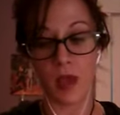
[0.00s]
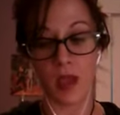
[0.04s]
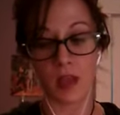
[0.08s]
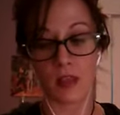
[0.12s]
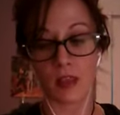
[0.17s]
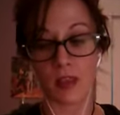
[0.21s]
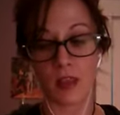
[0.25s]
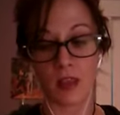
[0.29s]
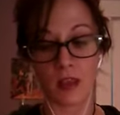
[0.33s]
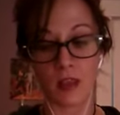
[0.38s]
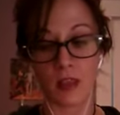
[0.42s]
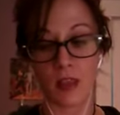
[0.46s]
I
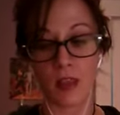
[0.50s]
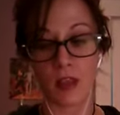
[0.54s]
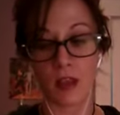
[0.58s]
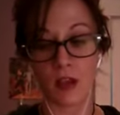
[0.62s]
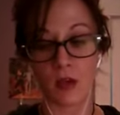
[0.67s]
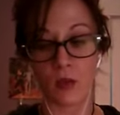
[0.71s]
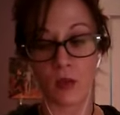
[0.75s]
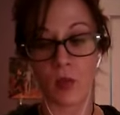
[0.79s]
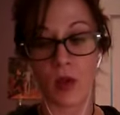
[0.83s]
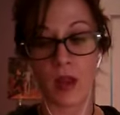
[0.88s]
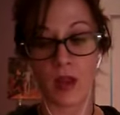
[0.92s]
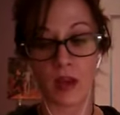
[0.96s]
think that
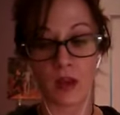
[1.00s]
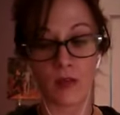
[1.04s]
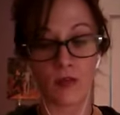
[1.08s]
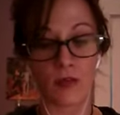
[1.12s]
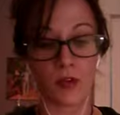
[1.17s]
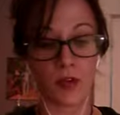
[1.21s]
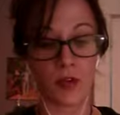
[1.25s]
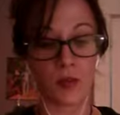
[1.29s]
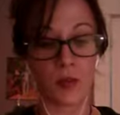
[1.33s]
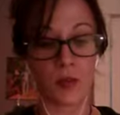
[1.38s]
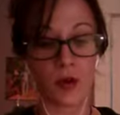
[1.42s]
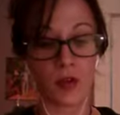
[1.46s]
you're waiting for
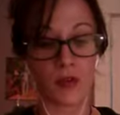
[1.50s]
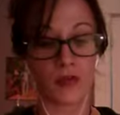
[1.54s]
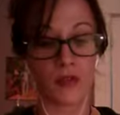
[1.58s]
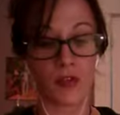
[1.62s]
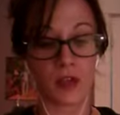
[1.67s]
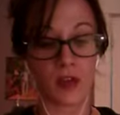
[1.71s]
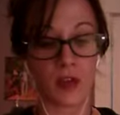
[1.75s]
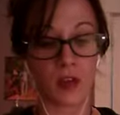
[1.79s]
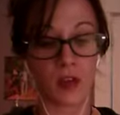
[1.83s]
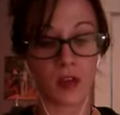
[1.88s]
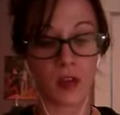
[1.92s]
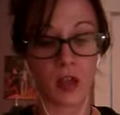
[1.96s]
your
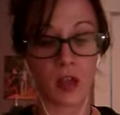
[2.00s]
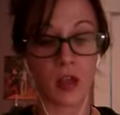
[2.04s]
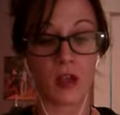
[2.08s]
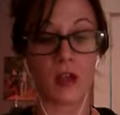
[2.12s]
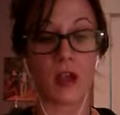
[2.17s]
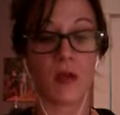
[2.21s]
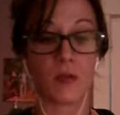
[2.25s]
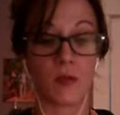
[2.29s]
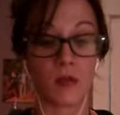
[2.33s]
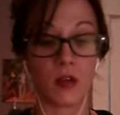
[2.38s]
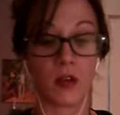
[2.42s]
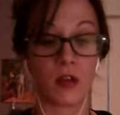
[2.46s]
person to like
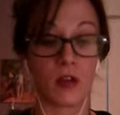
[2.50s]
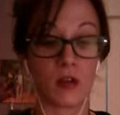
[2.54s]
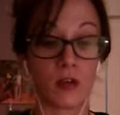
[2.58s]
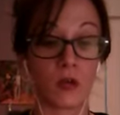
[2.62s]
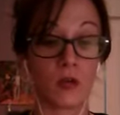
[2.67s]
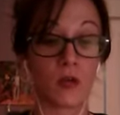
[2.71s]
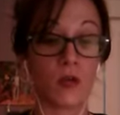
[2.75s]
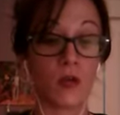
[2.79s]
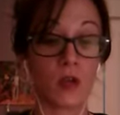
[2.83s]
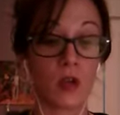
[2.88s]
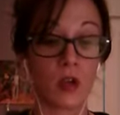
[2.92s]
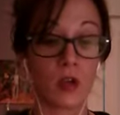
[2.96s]
come to
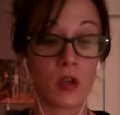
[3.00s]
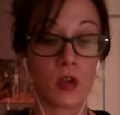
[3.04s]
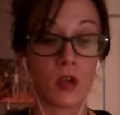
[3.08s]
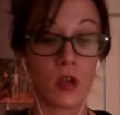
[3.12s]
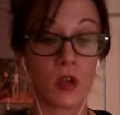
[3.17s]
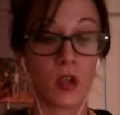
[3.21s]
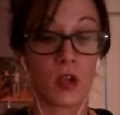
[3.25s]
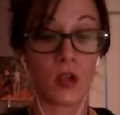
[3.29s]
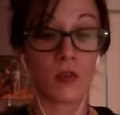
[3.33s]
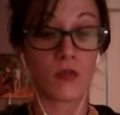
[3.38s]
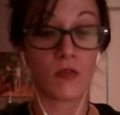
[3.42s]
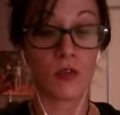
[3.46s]
you
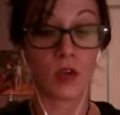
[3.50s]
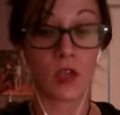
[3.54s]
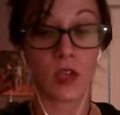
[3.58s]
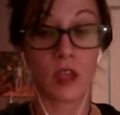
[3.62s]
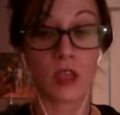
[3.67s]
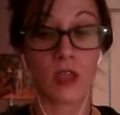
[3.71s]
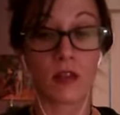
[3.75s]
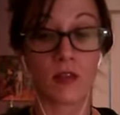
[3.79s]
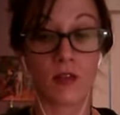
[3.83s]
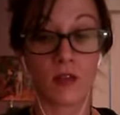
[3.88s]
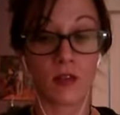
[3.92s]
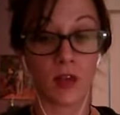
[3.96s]
and
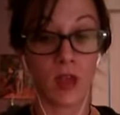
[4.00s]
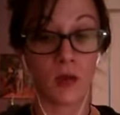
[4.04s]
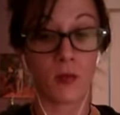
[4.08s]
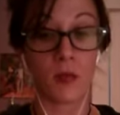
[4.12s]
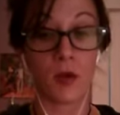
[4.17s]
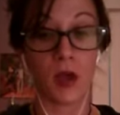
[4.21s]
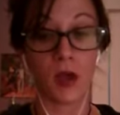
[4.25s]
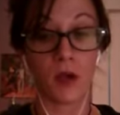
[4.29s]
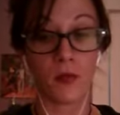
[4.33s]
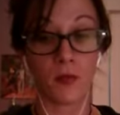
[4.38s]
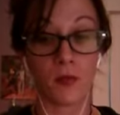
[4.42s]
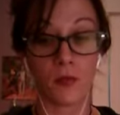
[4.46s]
really step
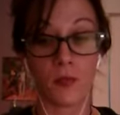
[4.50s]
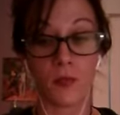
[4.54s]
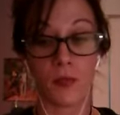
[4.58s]
up.